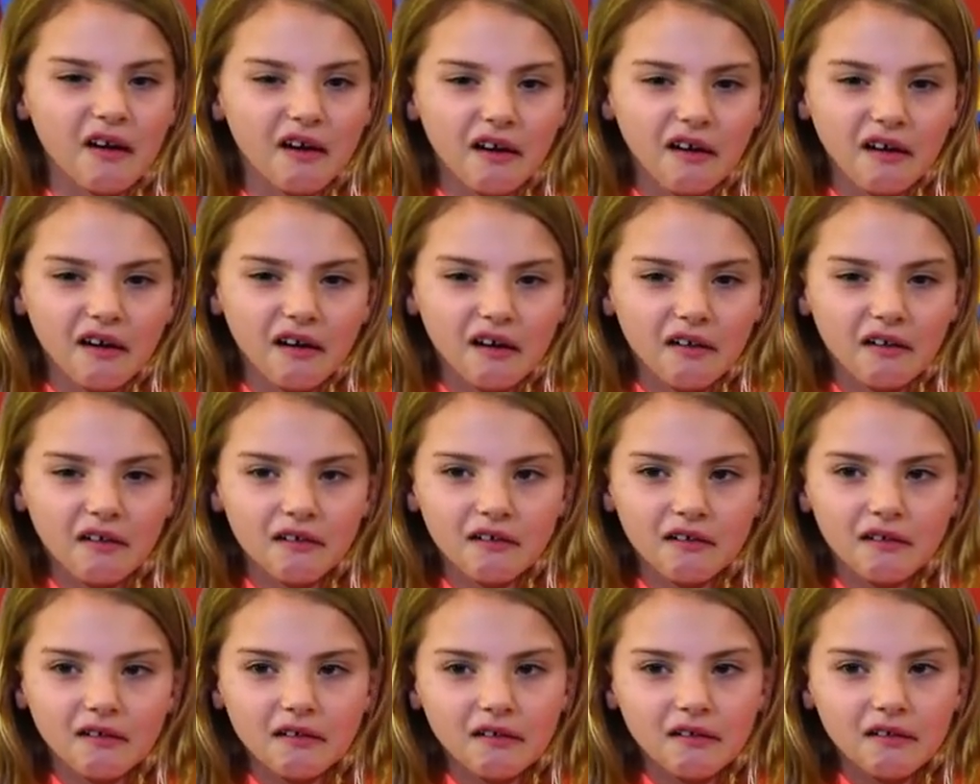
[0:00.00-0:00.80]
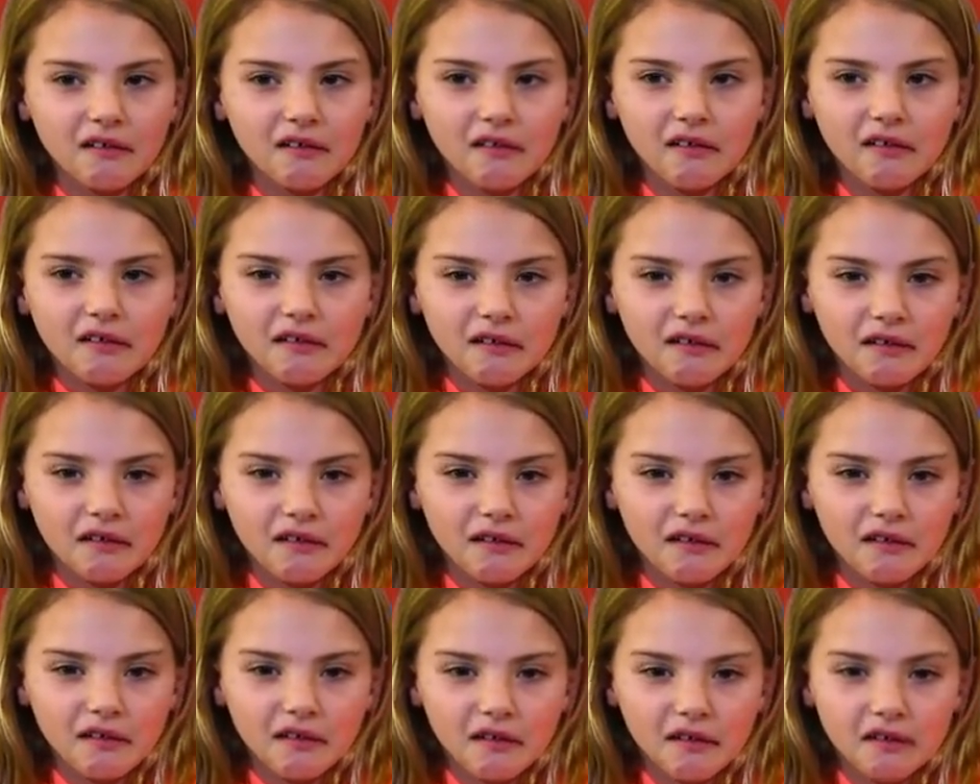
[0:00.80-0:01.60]
a couple of those guys.
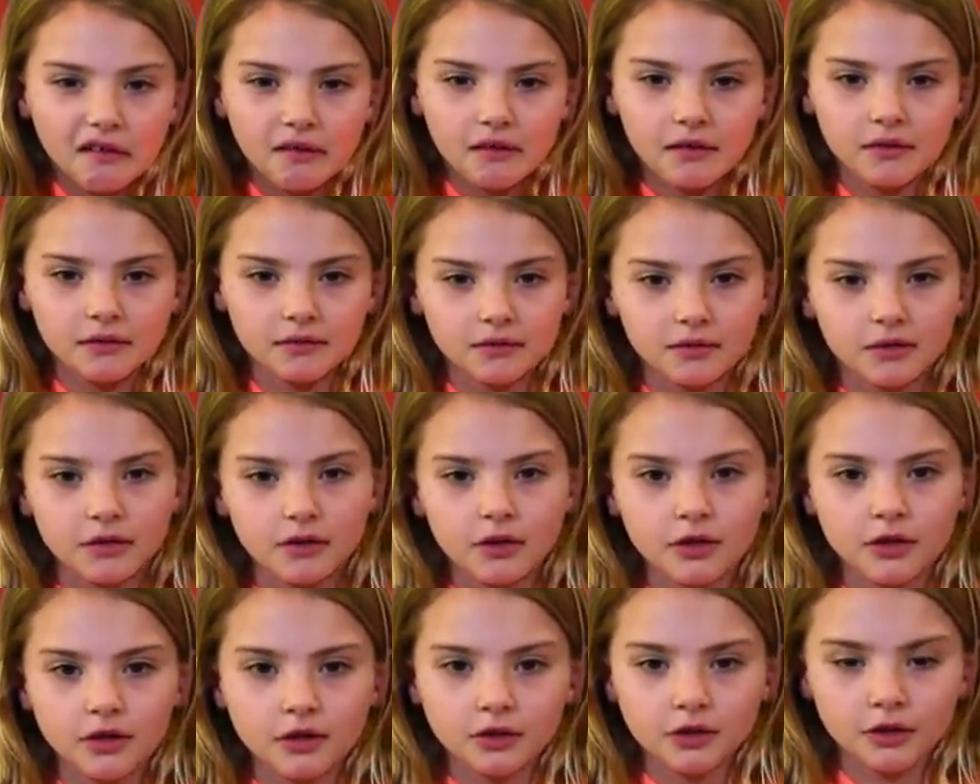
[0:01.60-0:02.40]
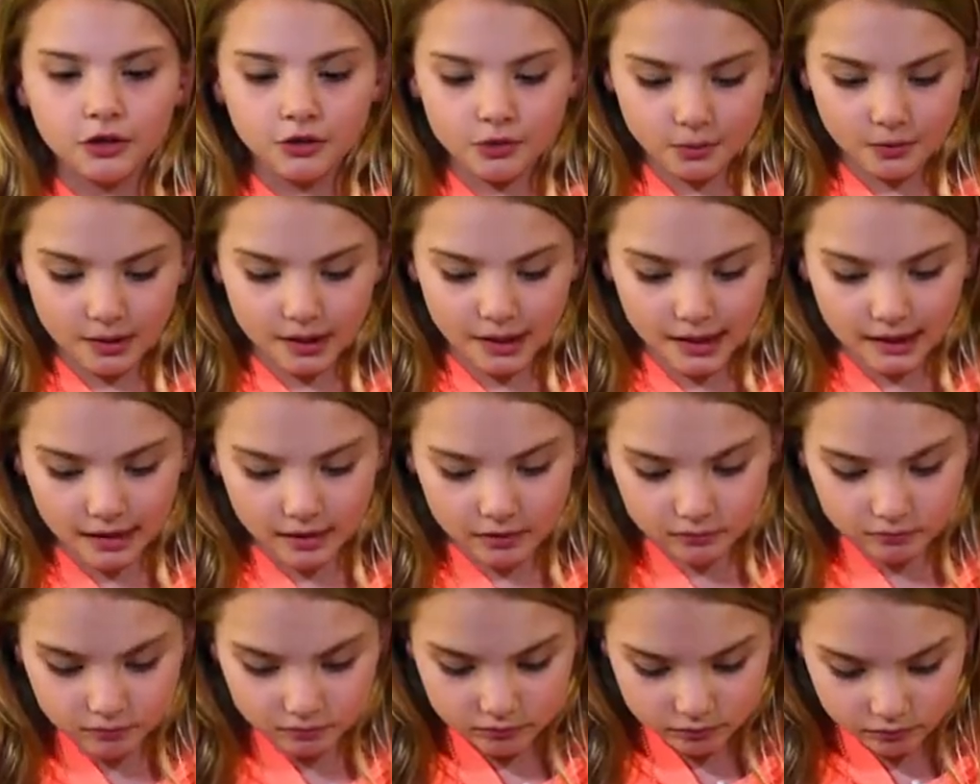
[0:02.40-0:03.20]
Turtwig.
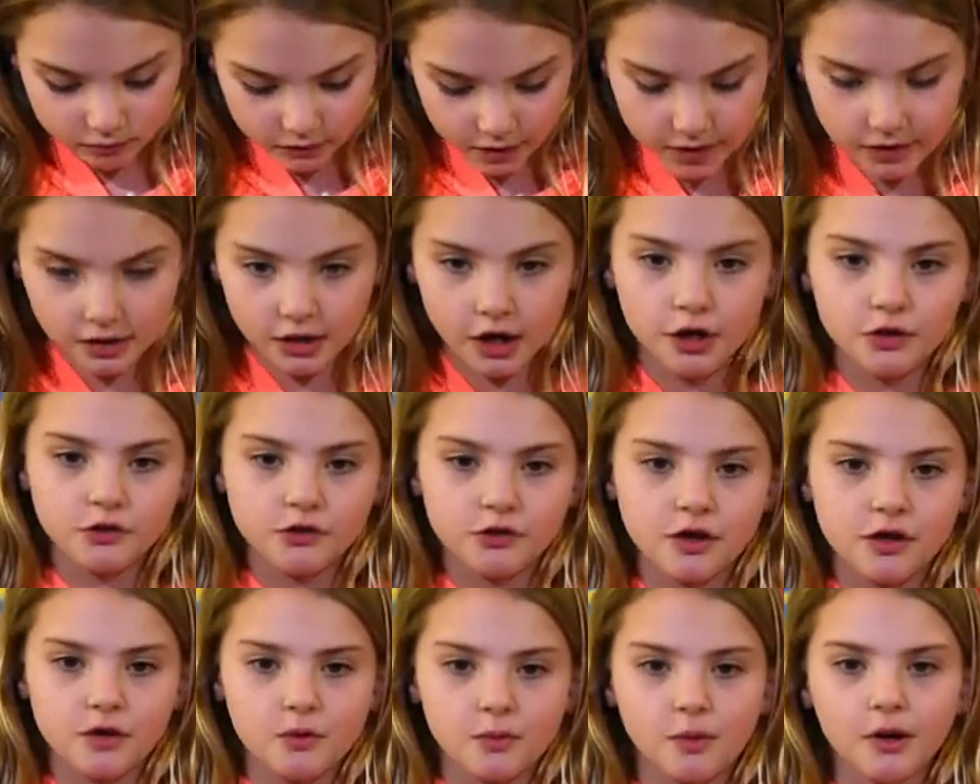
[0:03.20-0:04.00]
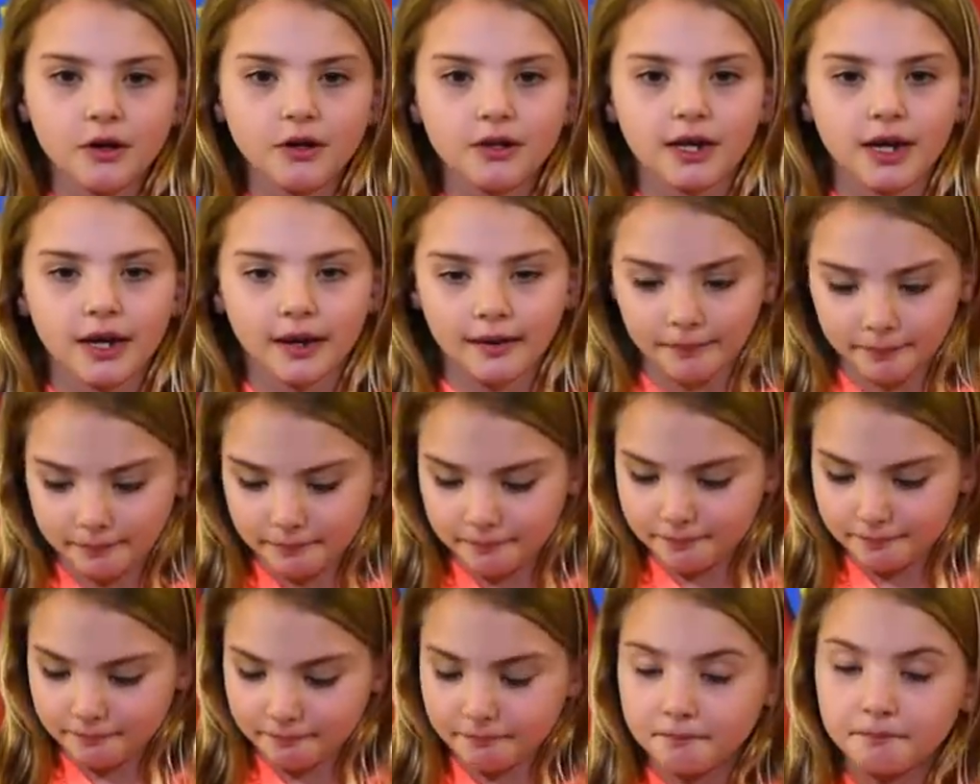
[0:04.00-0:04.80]
Turtwig. This card trick's working.
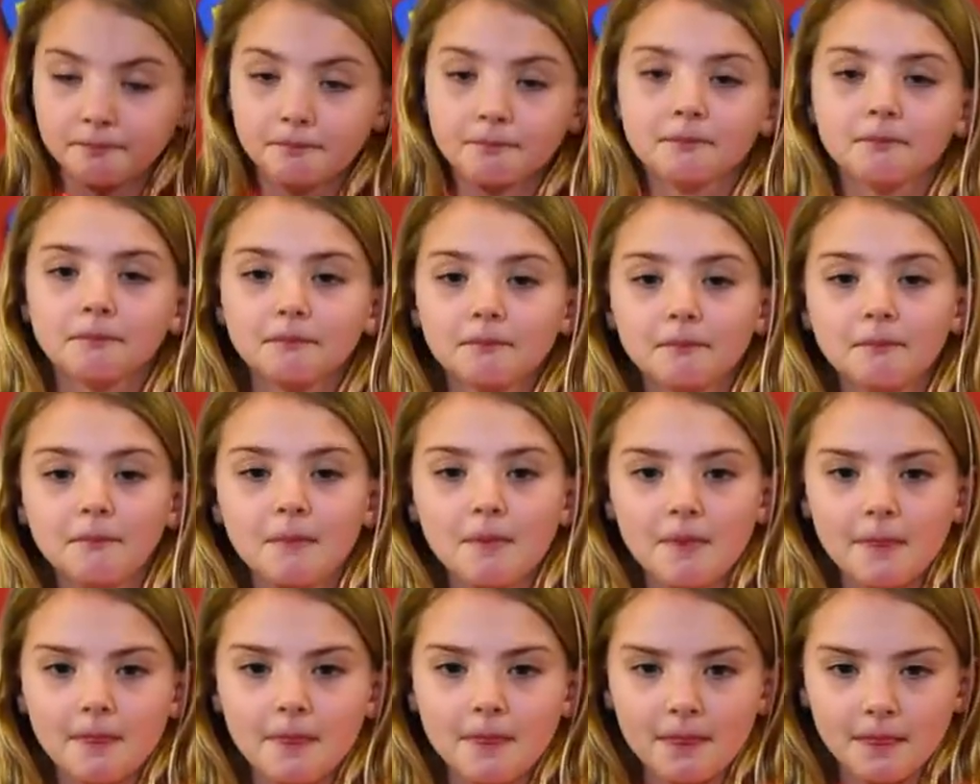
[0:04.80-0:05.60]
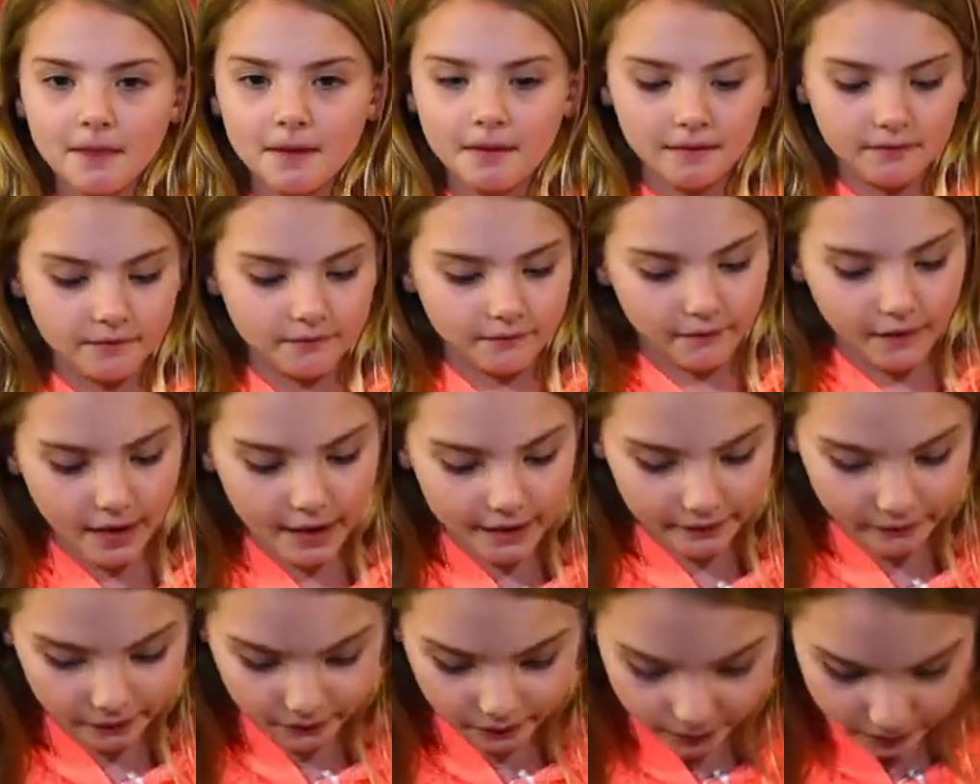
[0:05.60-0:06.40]
This is working.
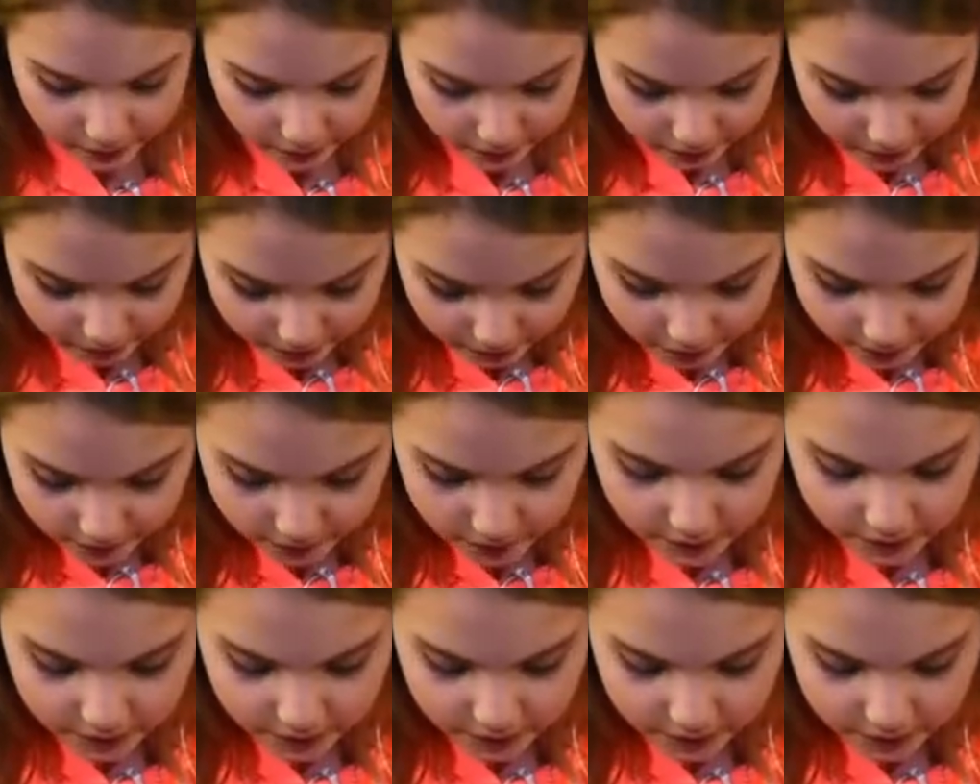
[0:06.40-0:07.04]
Finally. Good job.